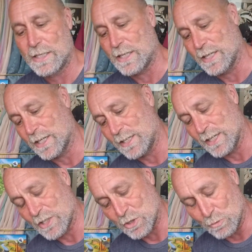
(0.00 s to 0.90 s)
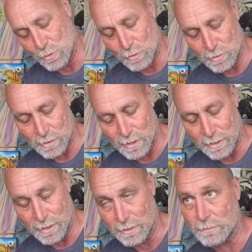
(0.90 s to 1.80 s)
and I can get some
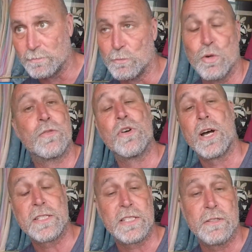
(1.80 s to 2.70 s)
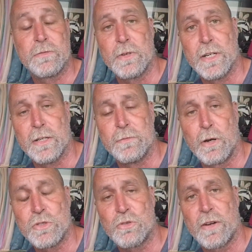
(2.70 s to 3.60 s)
more variety of
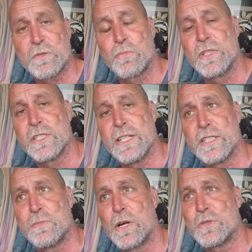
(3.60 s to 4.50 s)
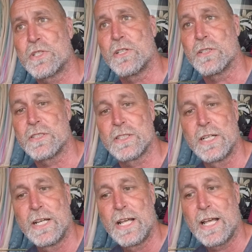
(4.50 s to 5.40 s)
photographs printed into postcards
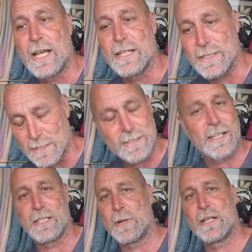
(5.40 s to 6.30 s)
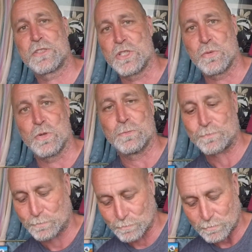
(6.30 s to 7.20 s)
and send them out to you all.
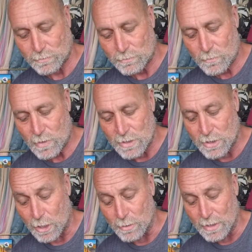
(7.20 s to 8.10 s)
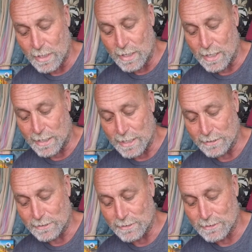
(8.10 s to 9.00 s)
So
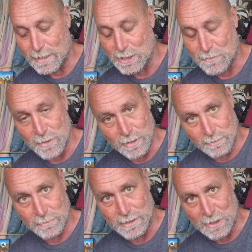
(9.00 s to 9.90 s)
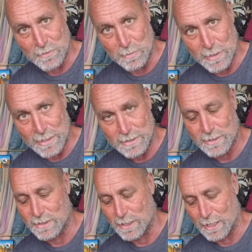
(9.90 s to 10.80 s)
again, thanks for the beers,
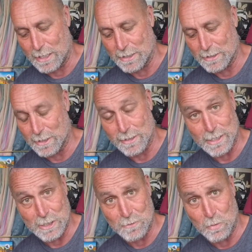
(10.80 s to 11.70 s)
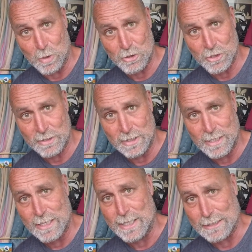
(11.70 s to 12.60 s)
and thanks for watching,
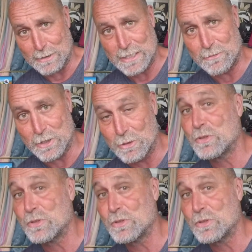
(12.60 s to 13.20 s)
and I'll leave you